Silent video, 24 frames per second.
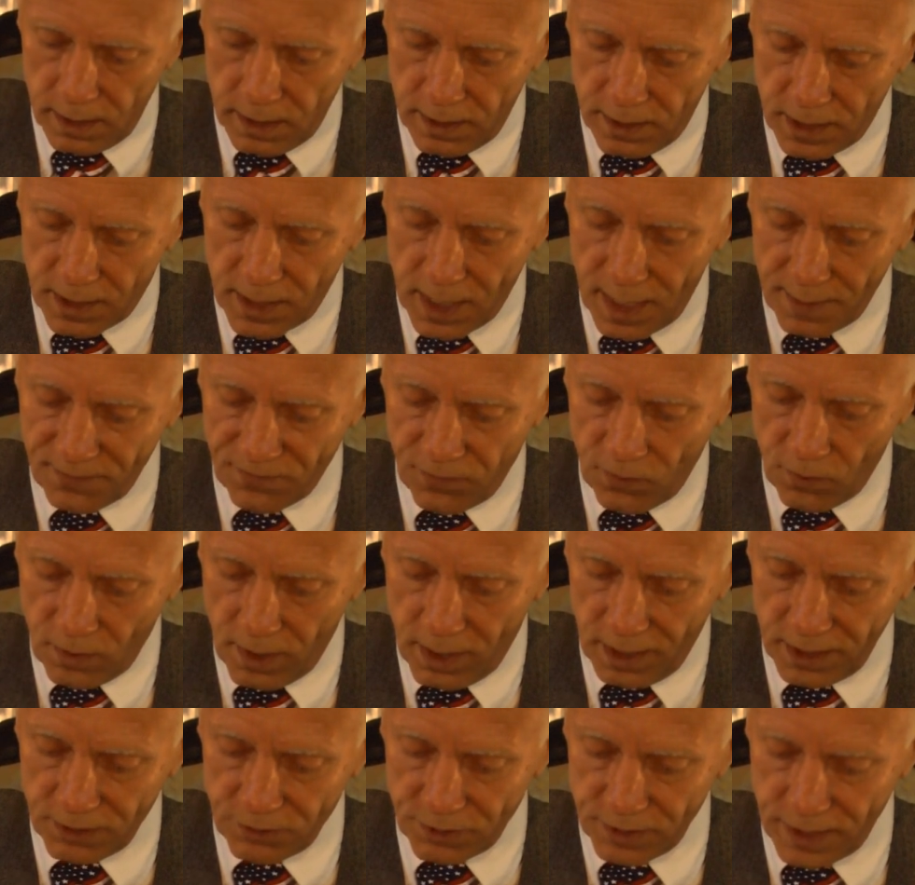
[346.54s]
The top
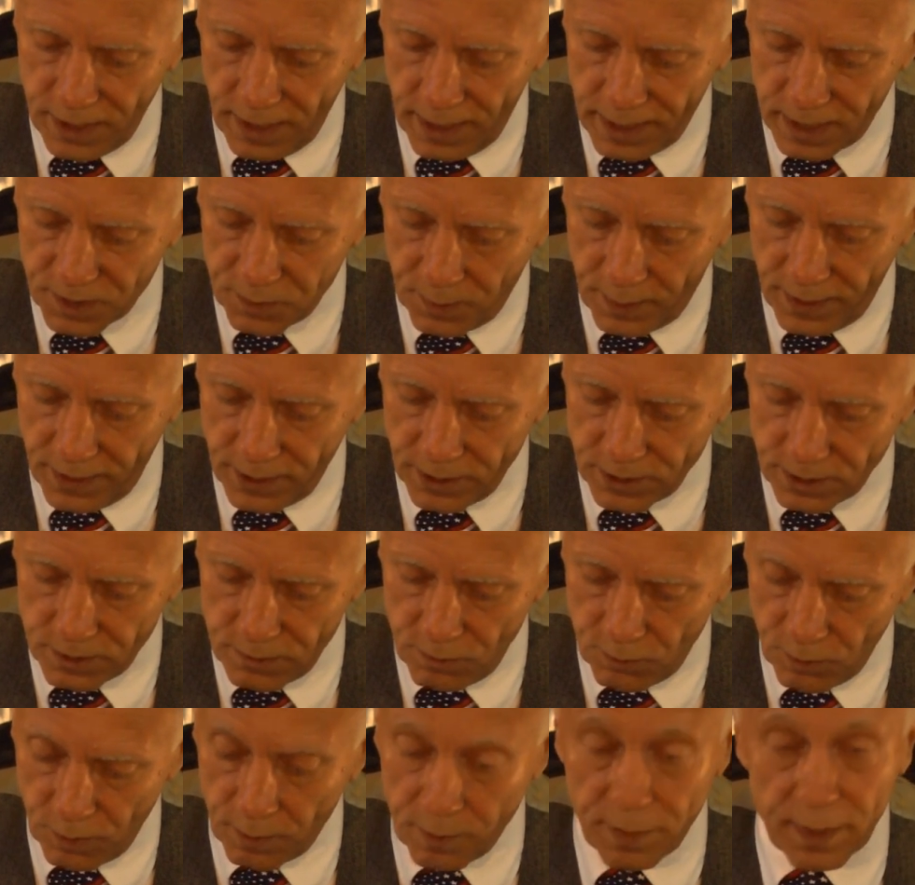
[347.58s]
400 taxpayers
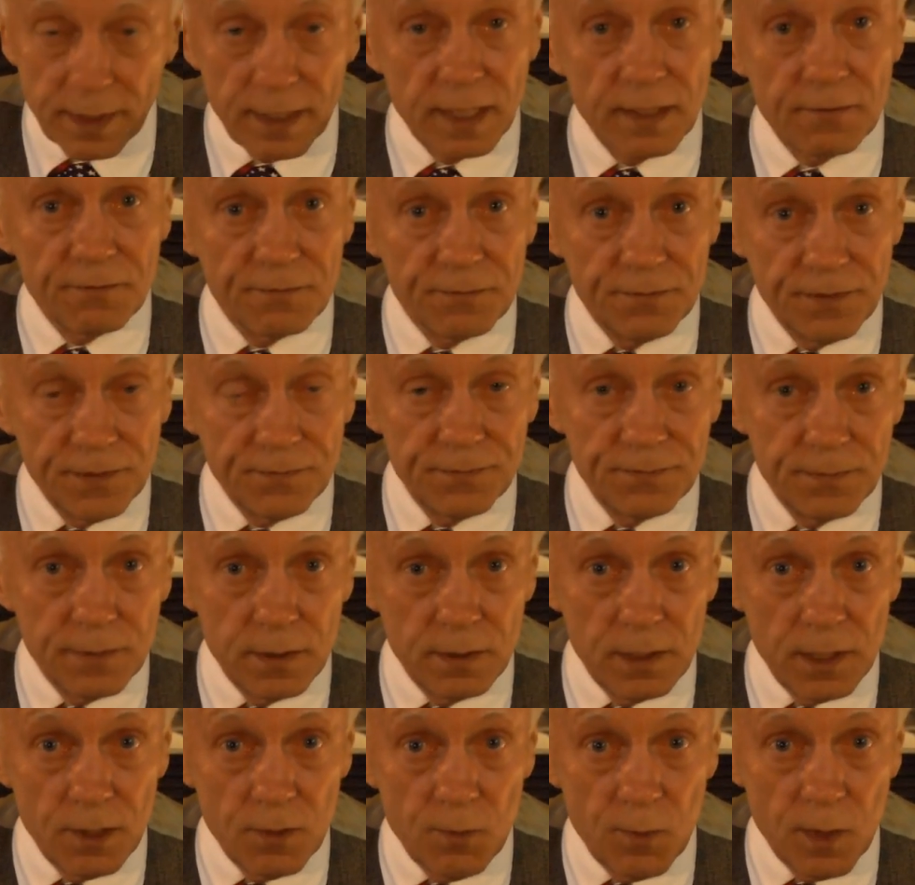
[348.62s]
were paying
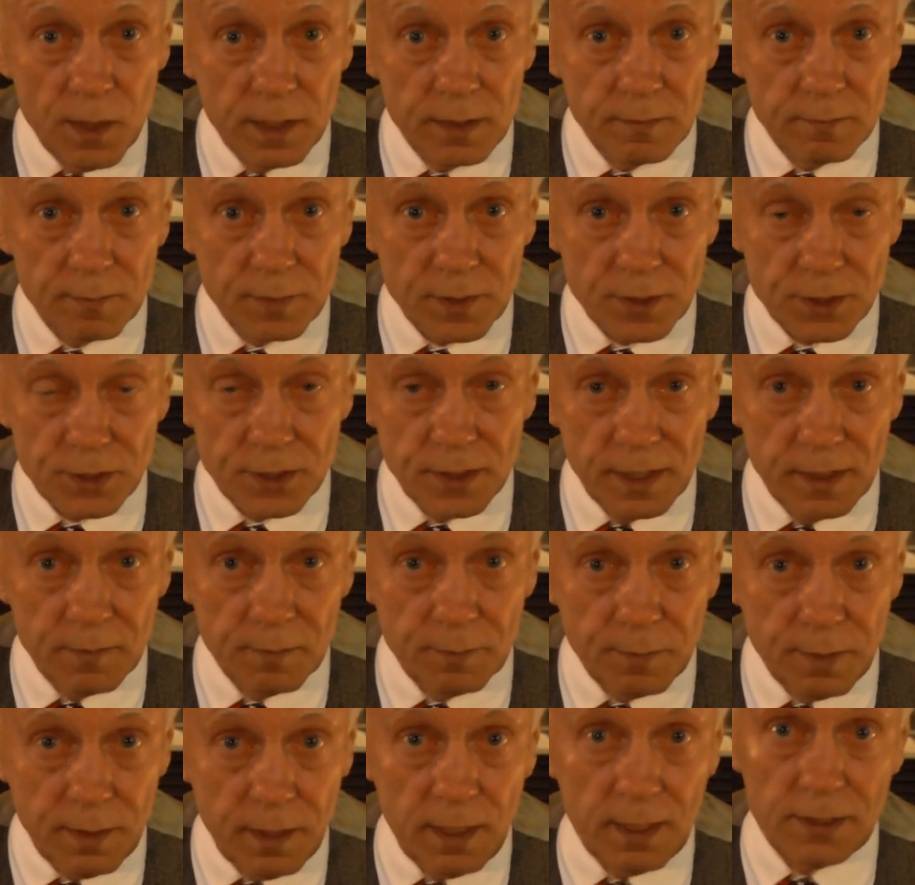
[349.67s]
51%
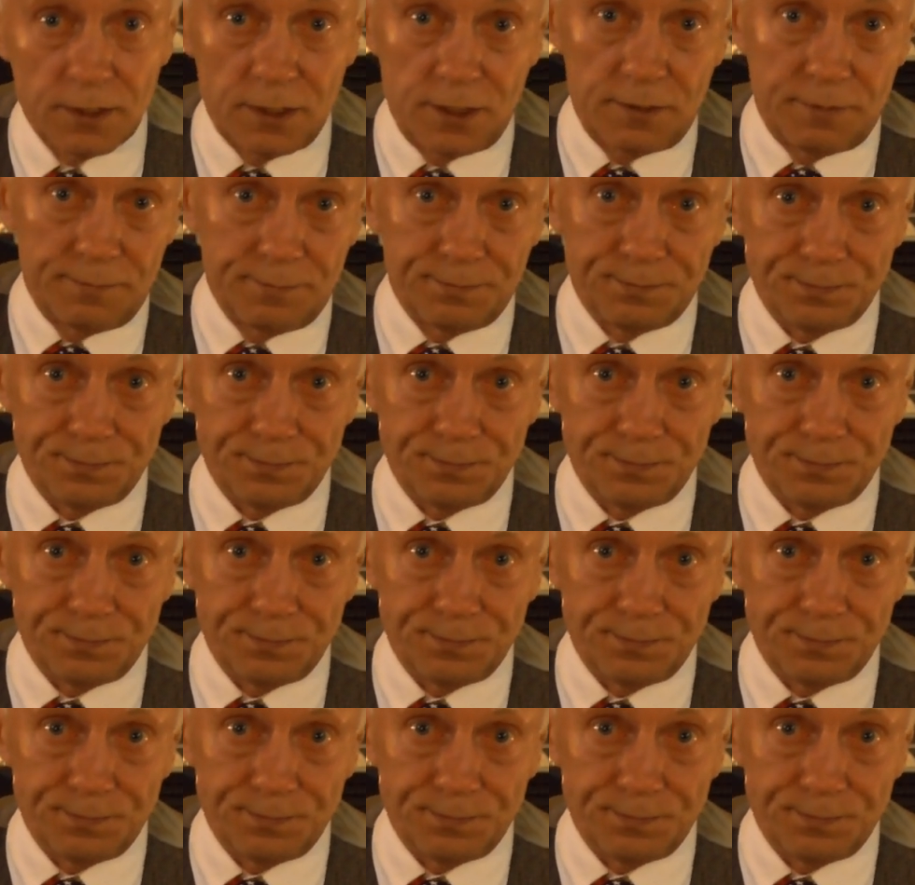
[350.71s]
plus.